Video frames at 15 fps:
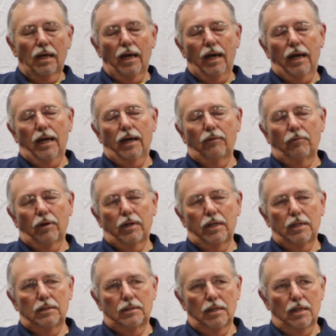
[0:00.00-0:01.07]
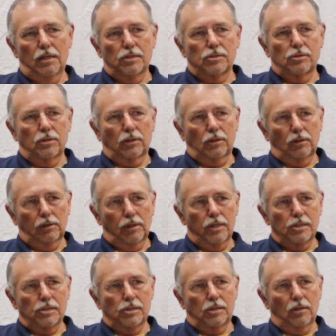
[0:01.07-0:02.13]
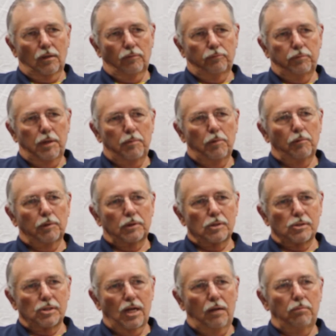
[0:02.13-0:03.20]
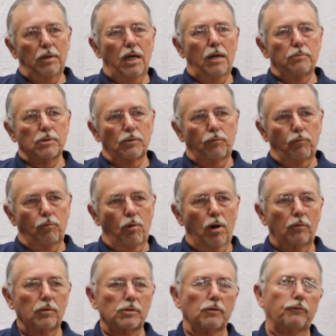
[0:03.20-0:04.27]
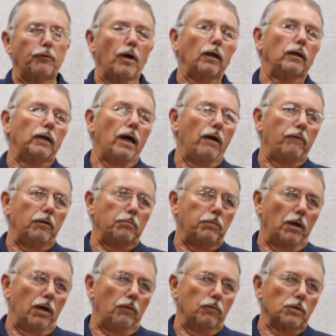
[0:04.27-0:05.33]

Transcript: And what he did is took a list of people with the same names. If one was a felon, everybody